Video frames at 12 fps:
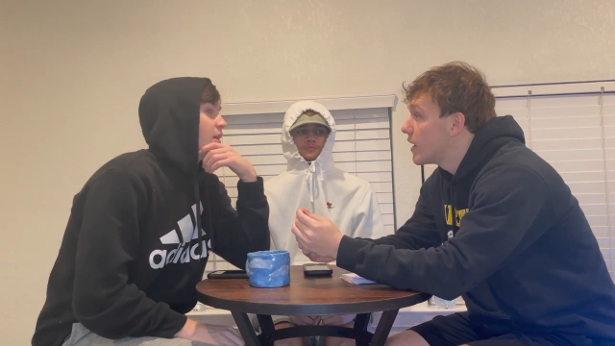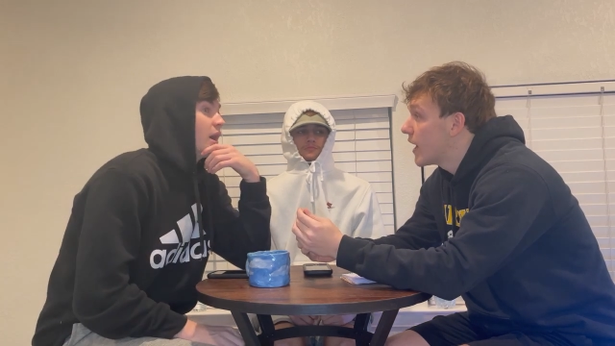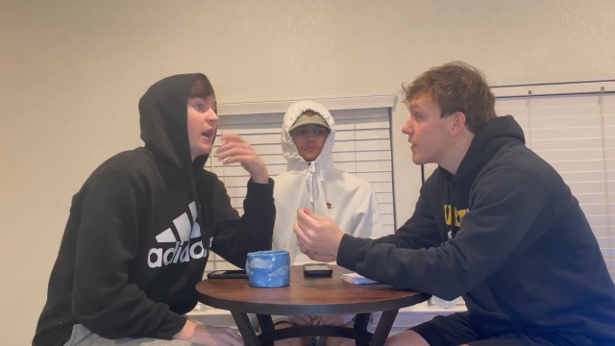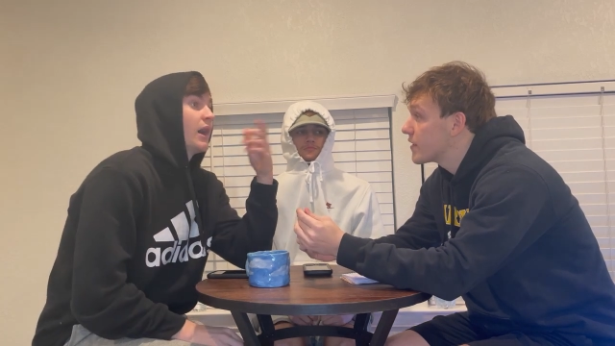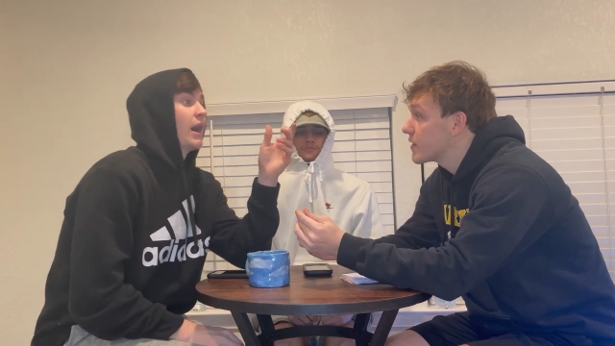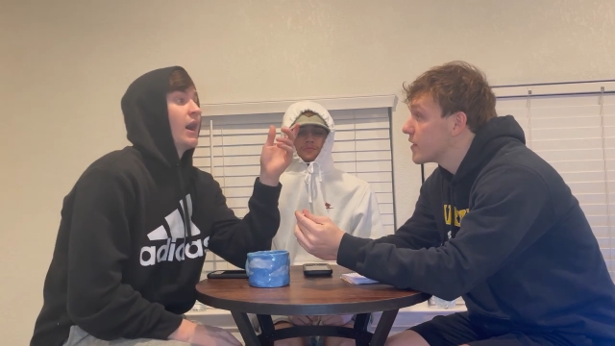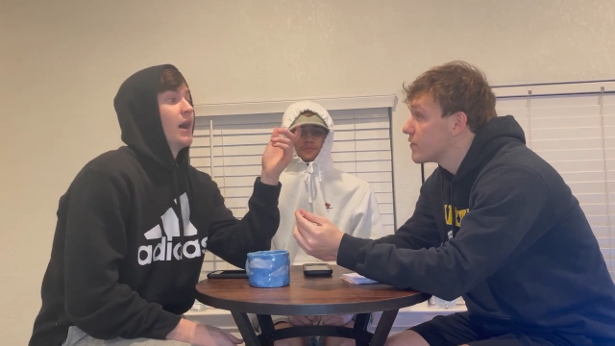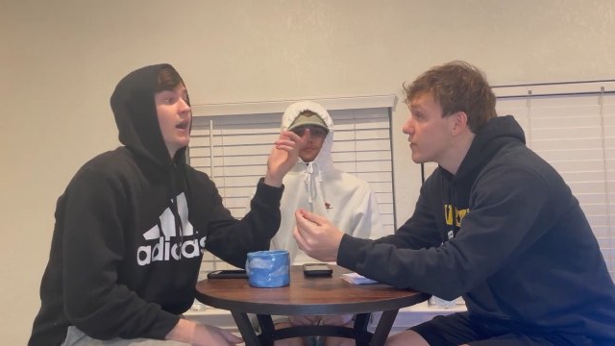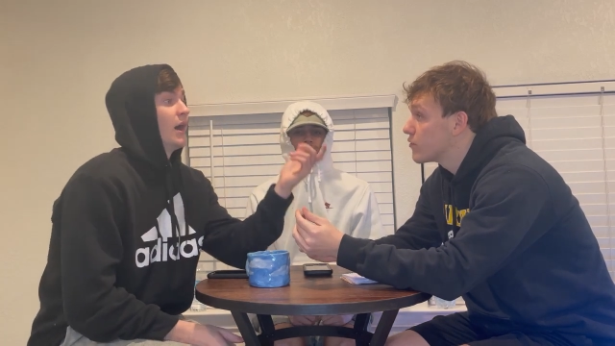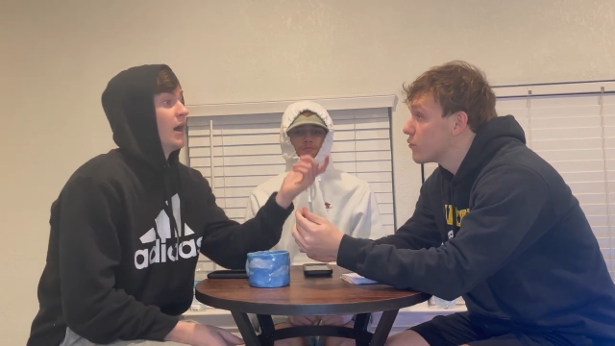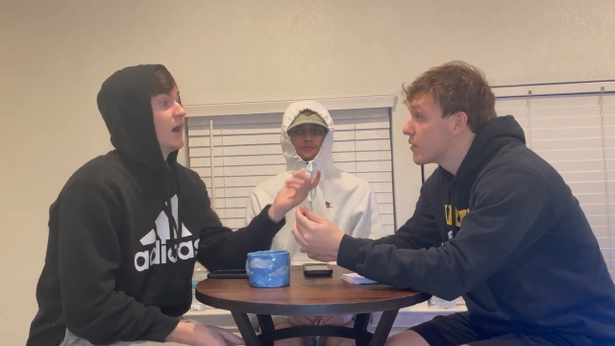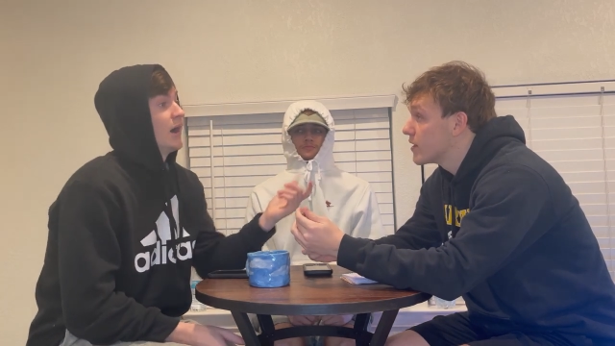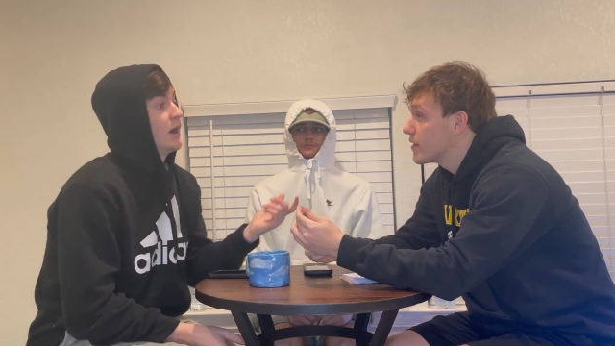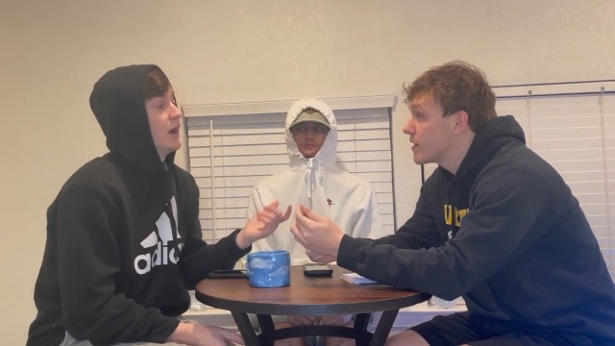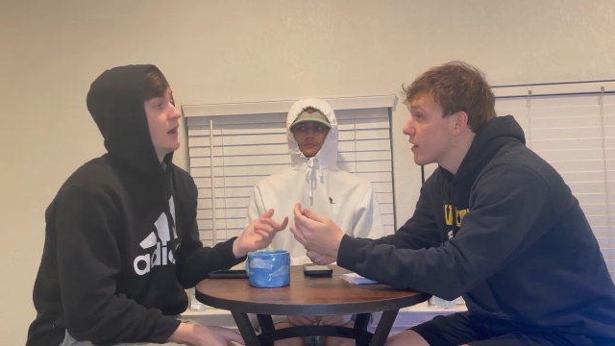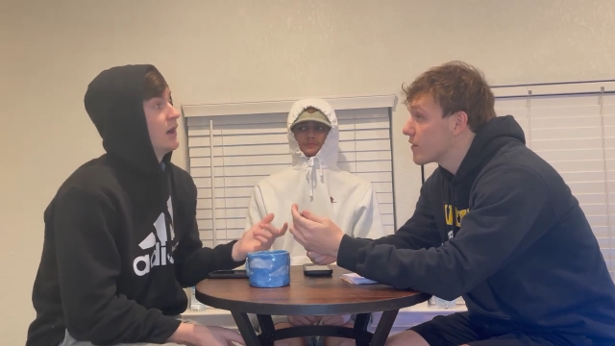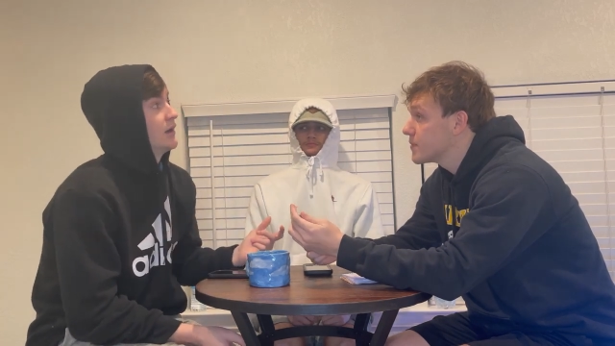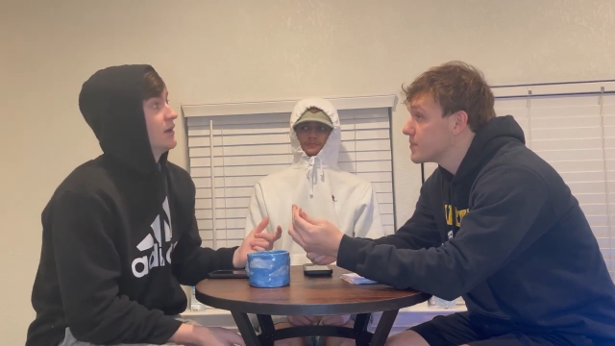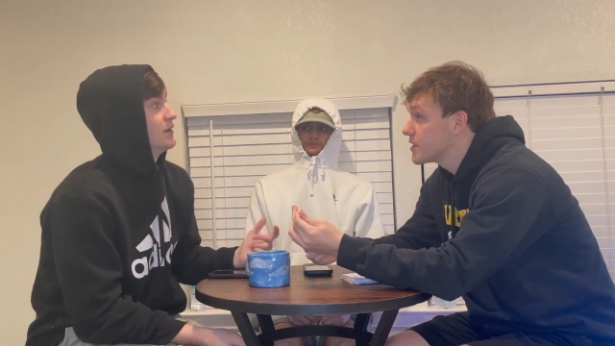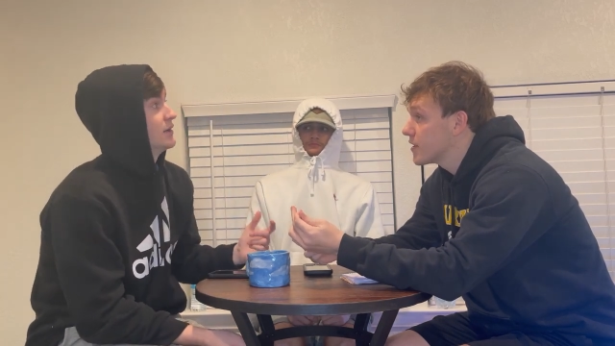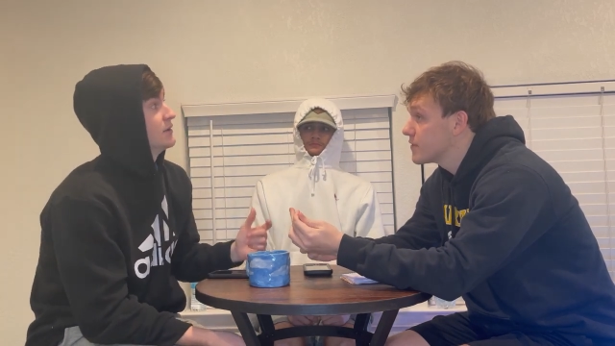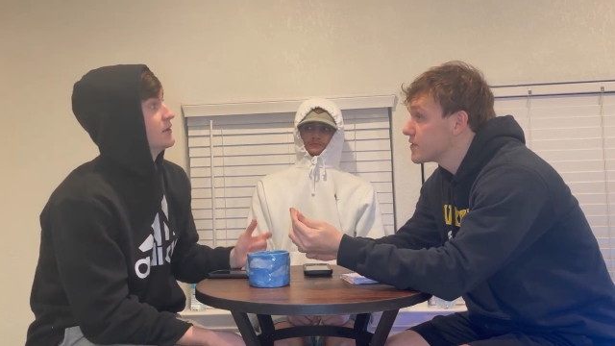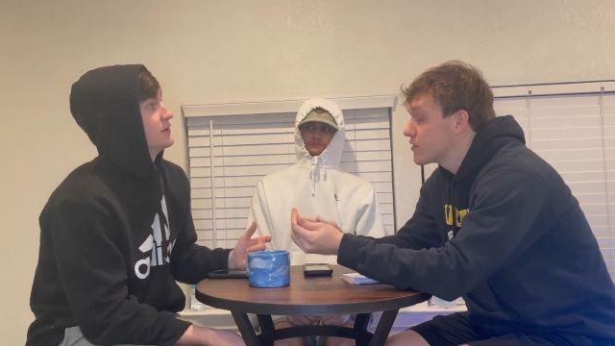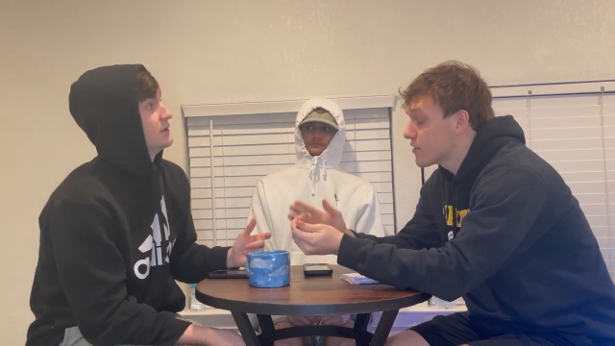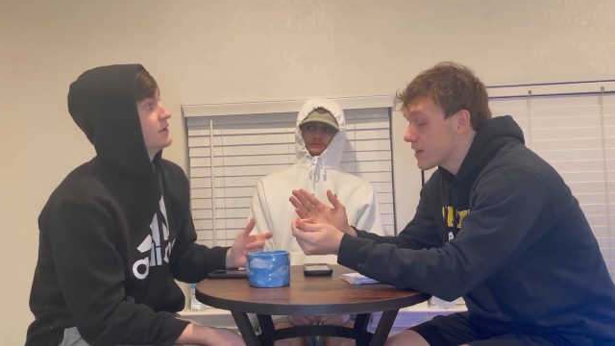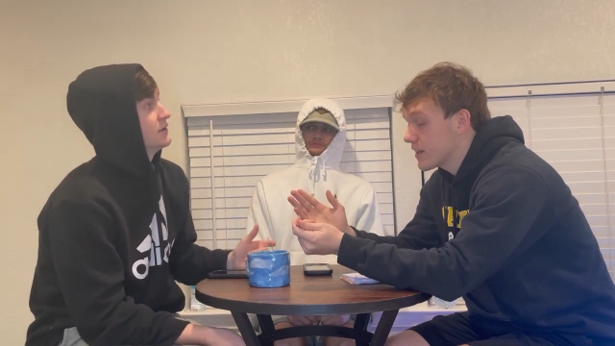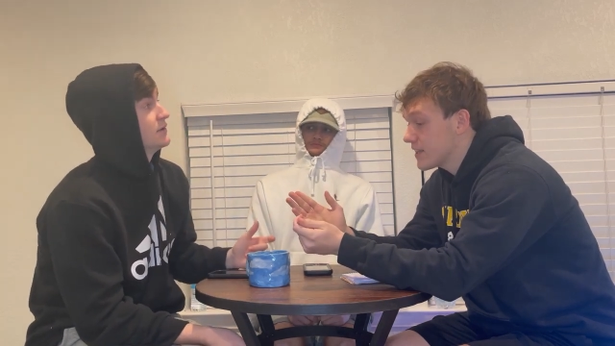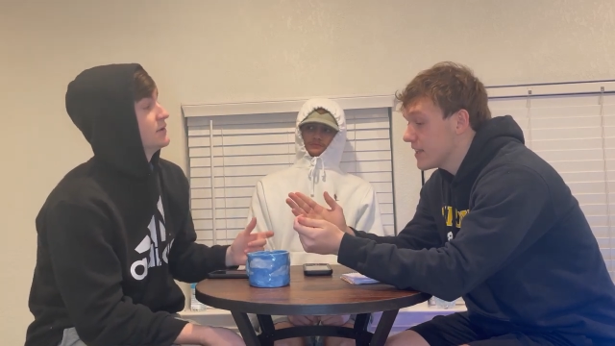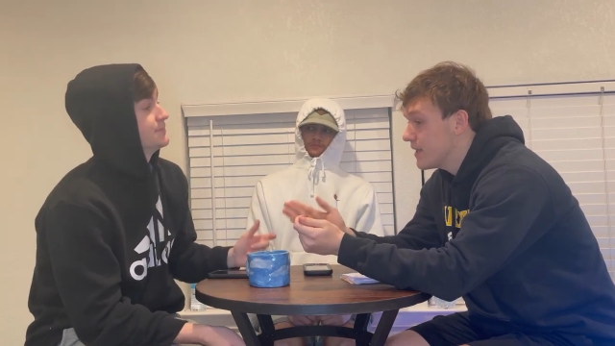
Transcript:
Speaker 1: I think they've really hurt themselves, so they're gonna